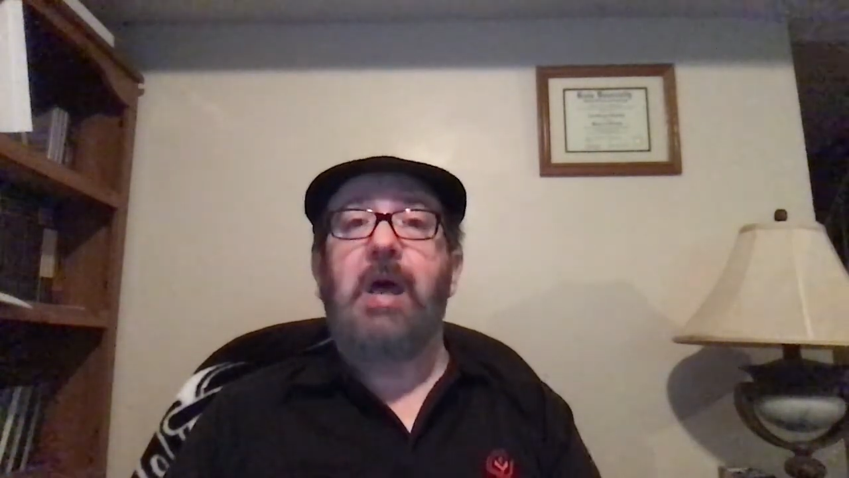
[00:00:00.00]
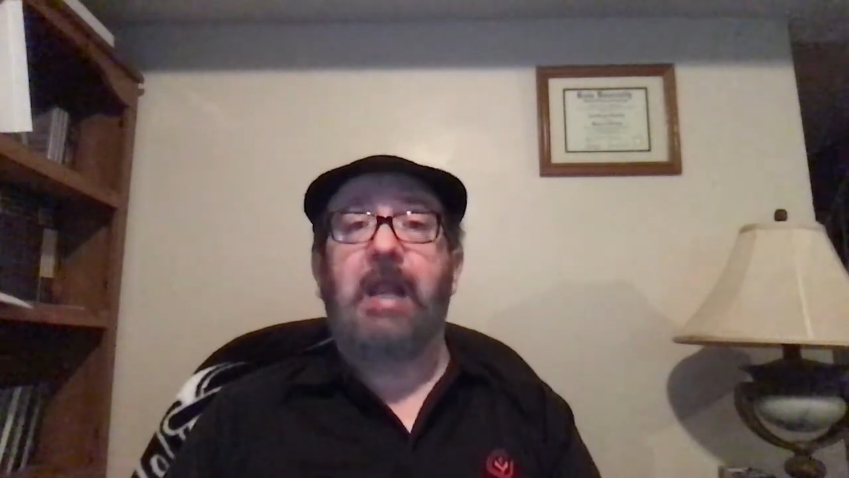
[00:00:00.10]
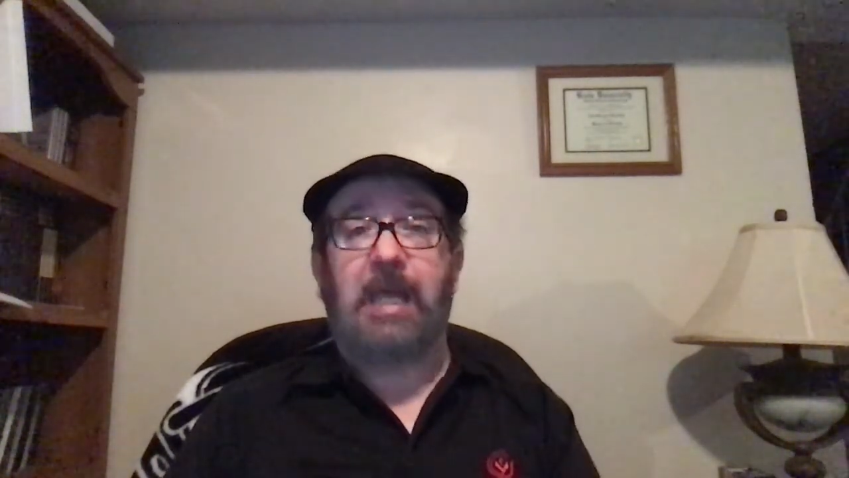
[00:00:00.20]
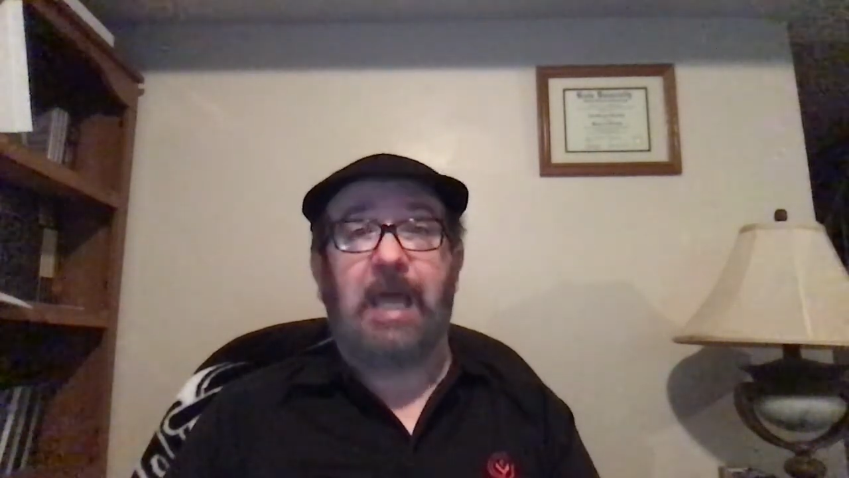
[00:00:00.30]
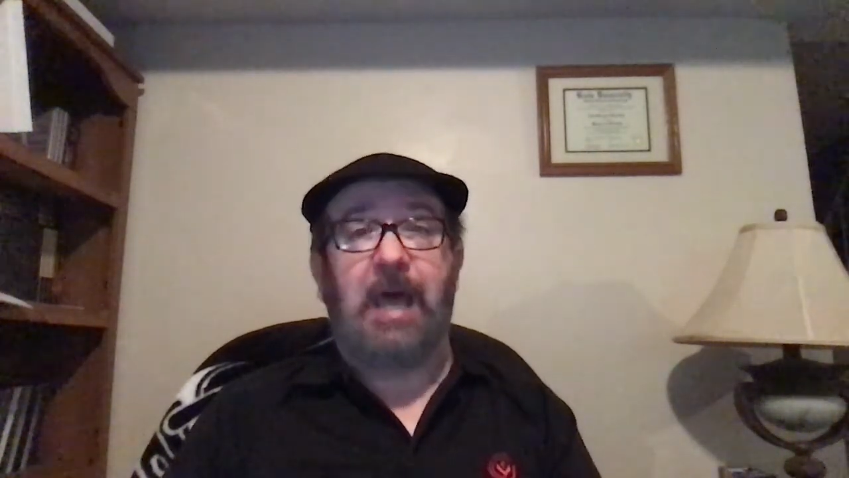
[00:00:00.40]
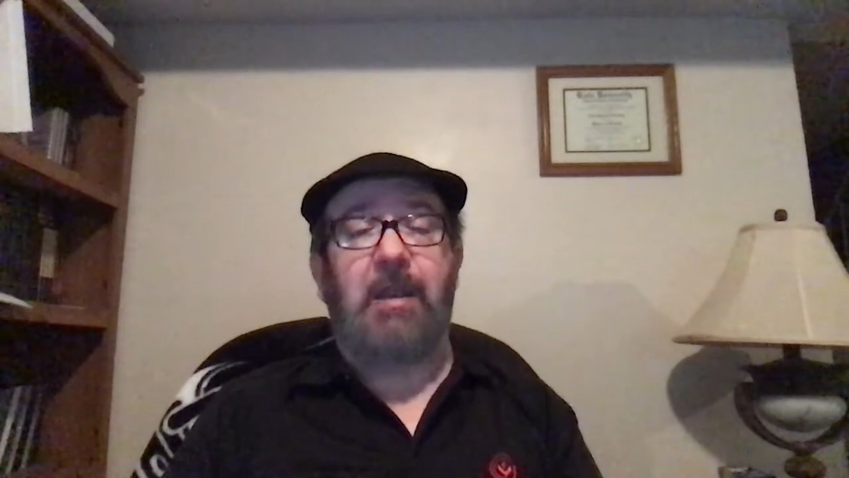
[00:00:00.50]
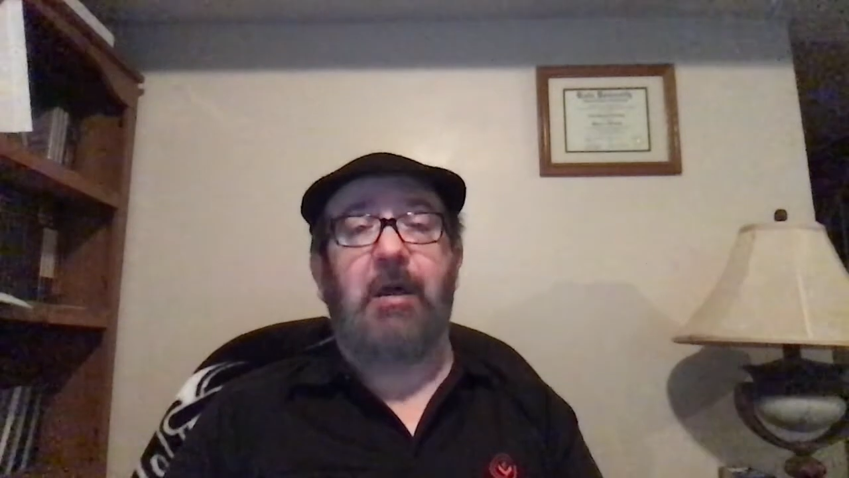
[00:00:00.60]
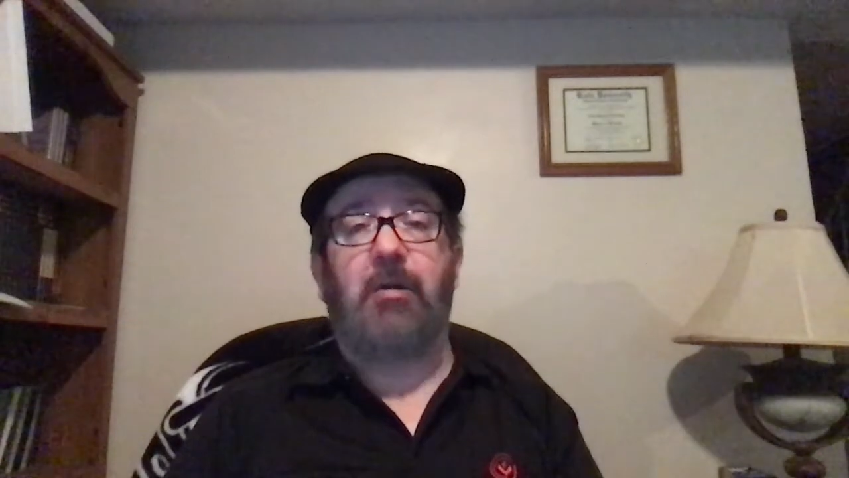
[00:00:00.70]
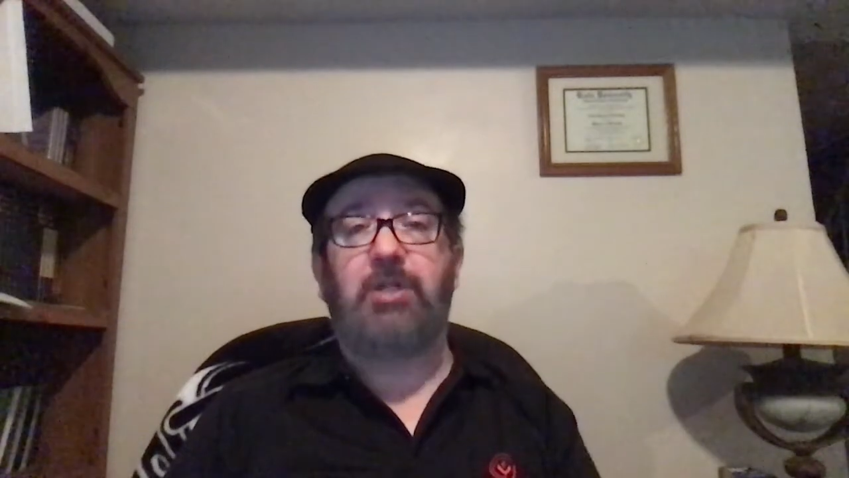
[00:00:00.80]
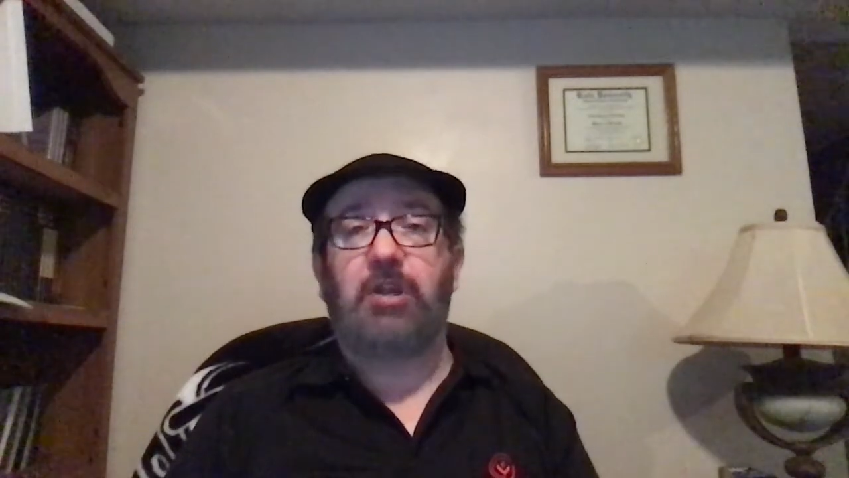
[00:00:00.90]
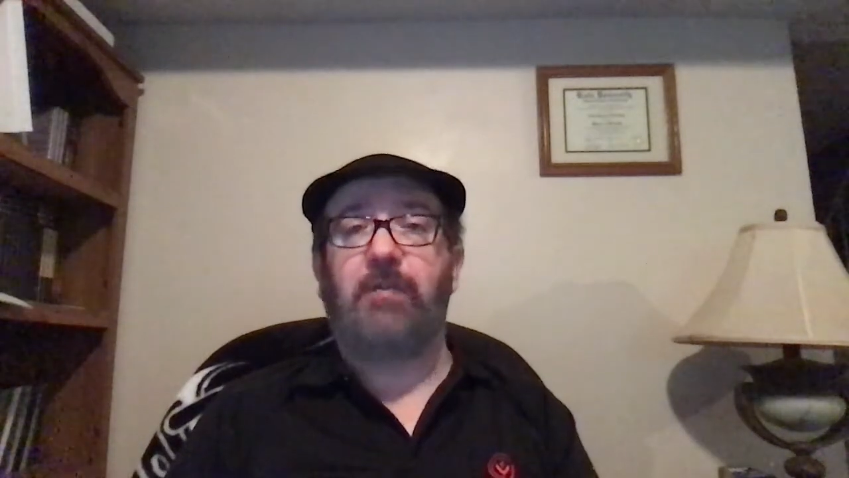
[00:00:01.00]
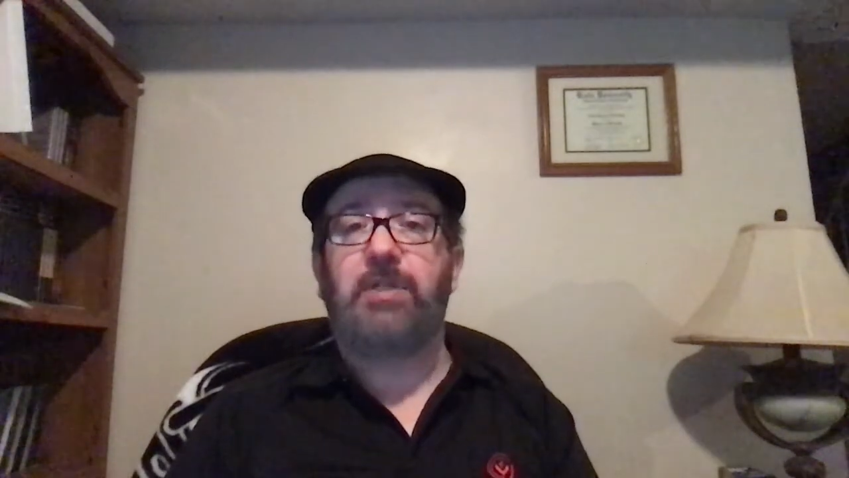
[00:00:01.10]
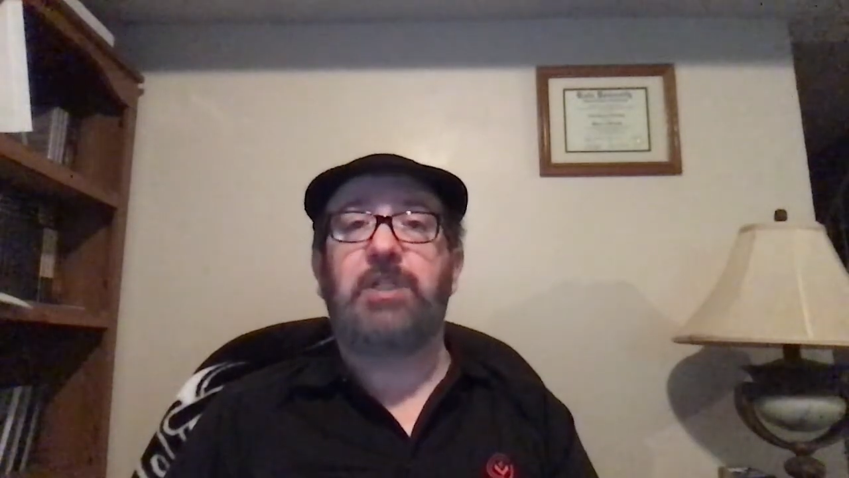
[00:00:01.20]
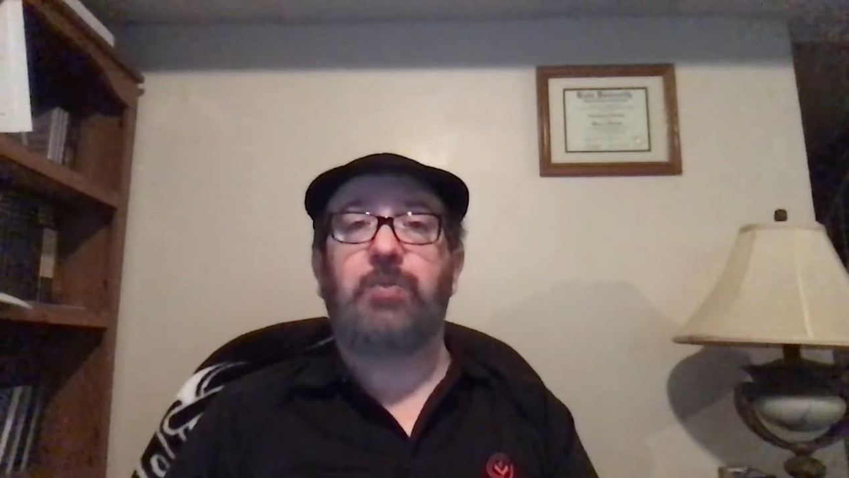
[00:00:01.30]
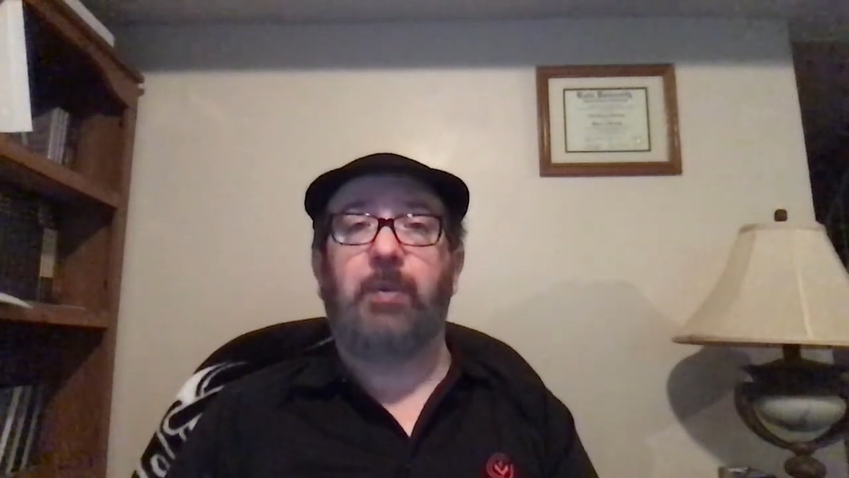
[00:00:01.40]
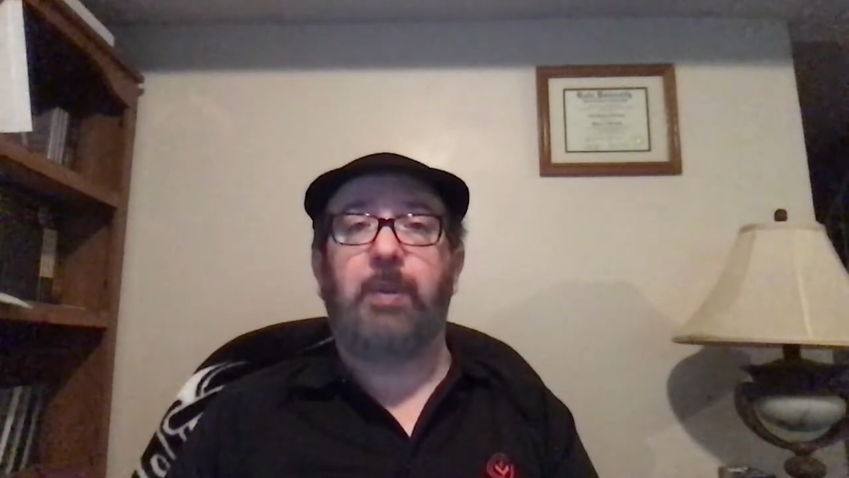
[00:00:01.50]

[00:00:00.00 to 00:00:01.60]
And again, our services will